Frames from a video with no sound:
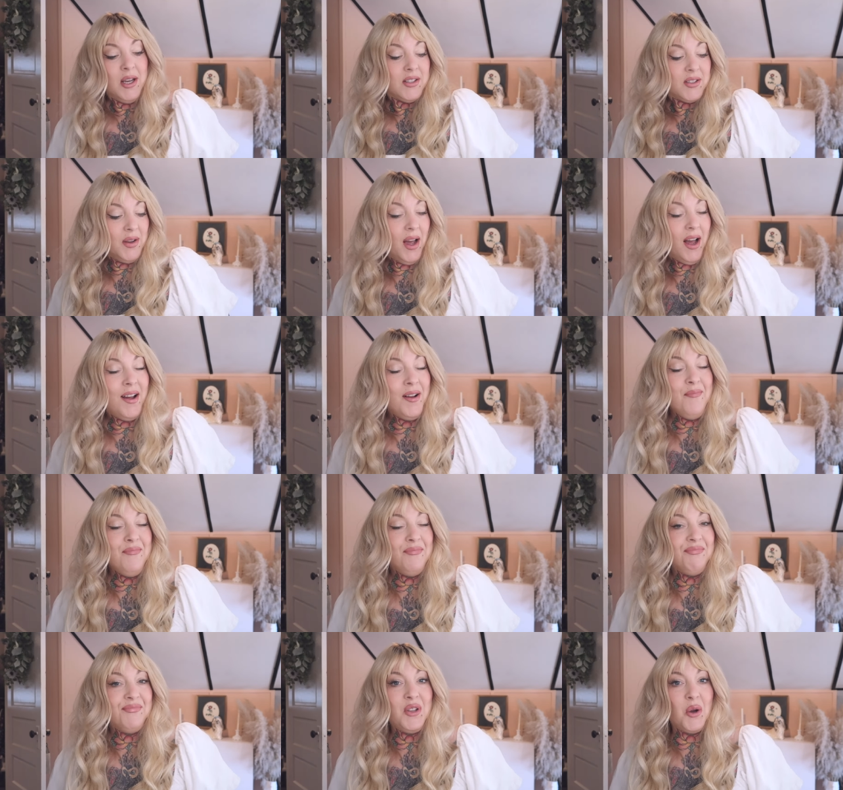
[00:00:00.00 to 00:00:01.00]
So yeah,
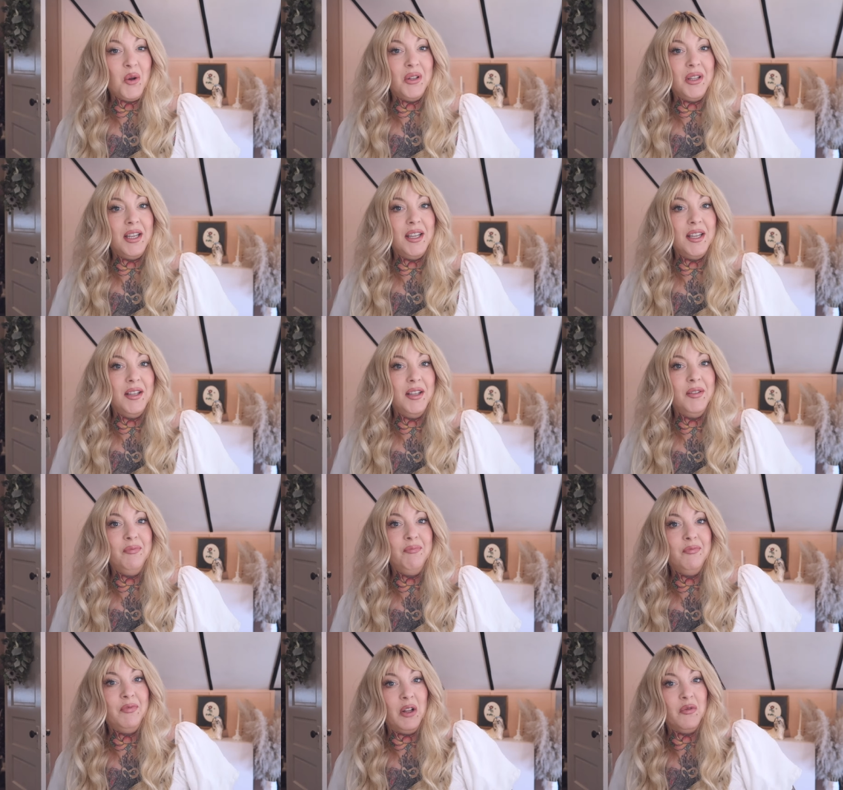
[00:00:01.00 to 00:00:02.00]
totally
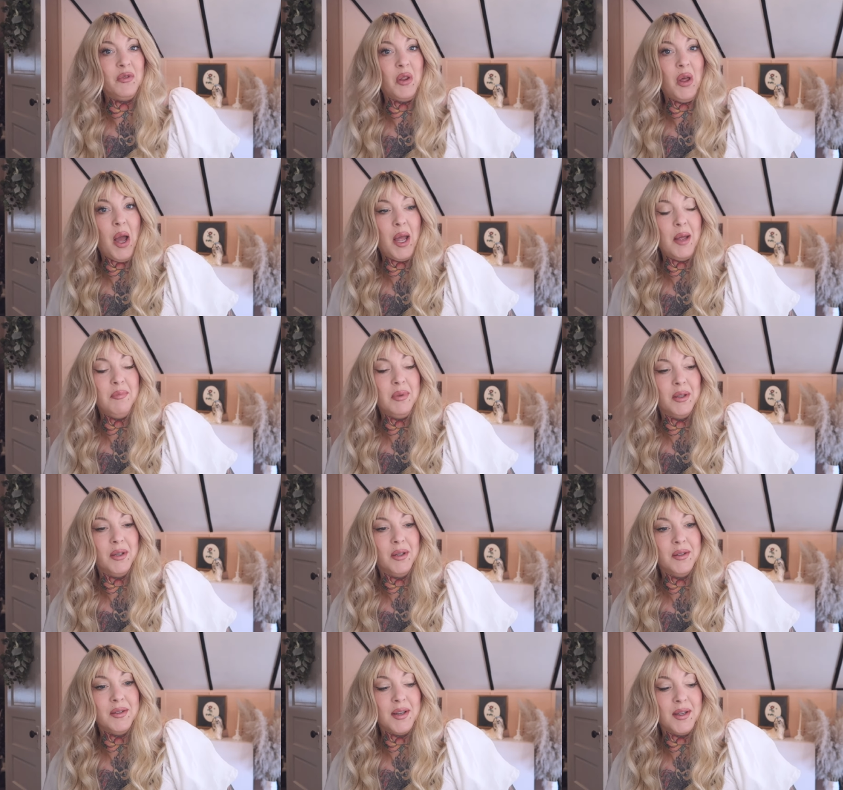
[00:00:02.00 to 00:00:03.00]
fell for the hype
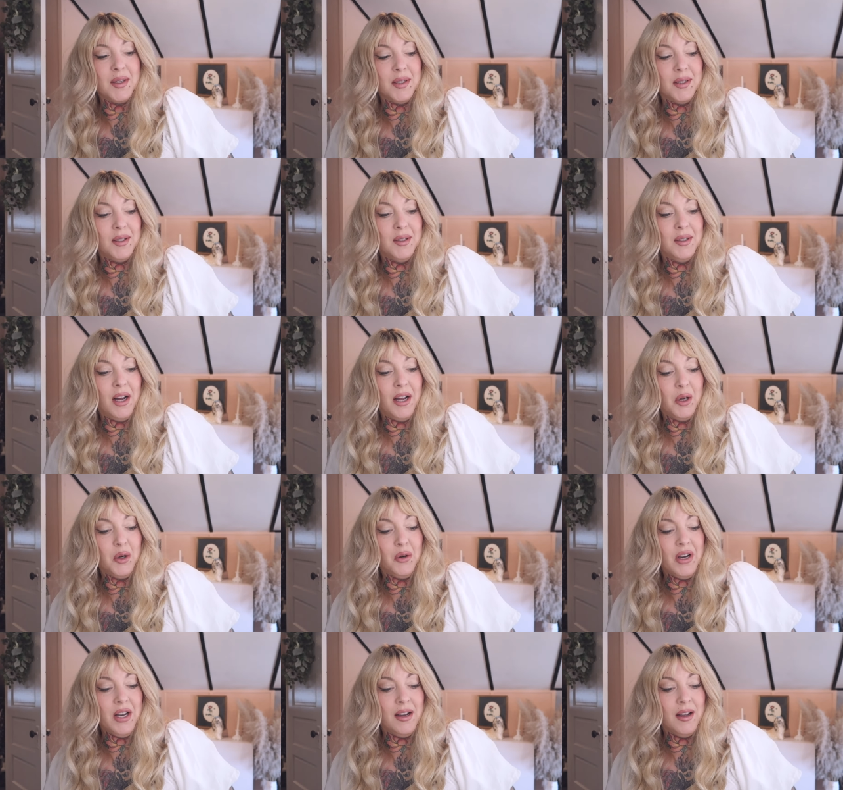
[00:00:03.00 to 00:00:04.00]
and uh, I
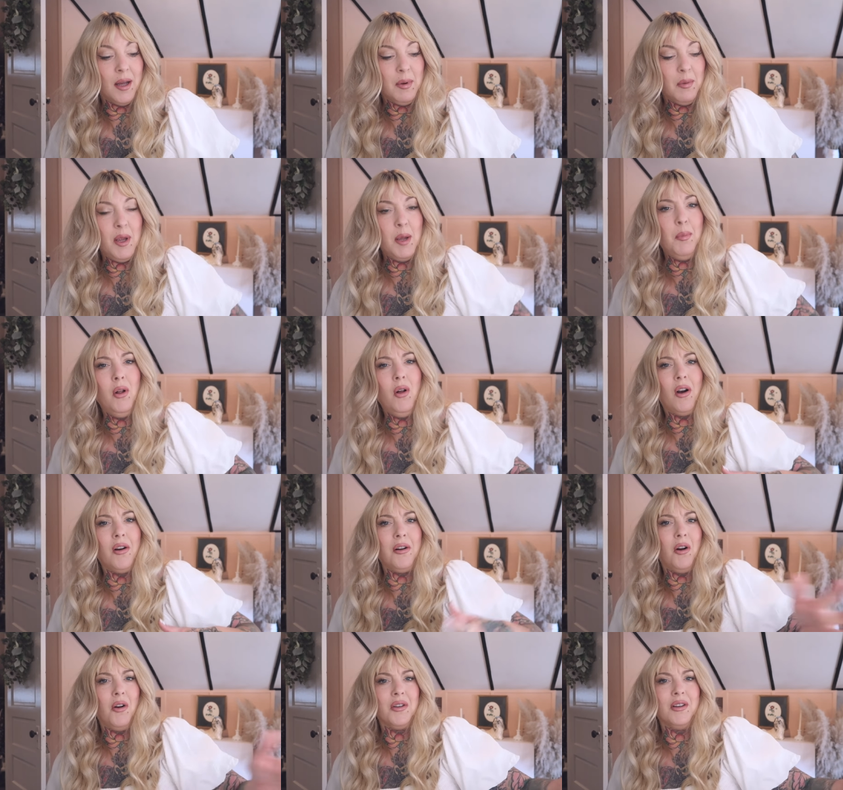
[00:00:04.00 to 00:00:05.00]
agree. I mean, people
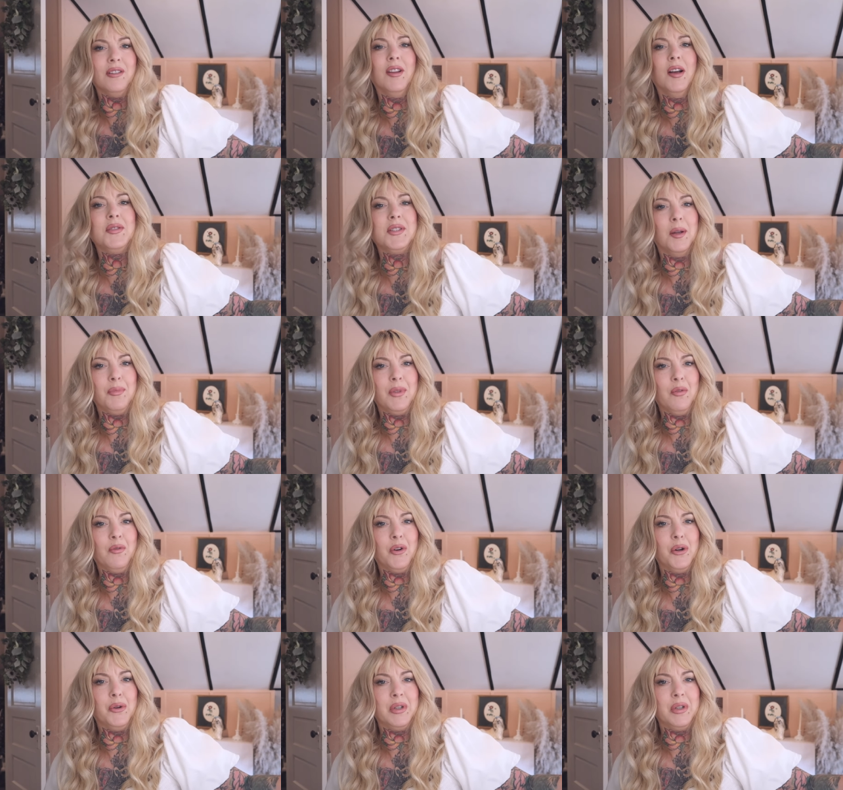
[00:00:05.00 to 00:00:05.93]
aren't all gonna love something for no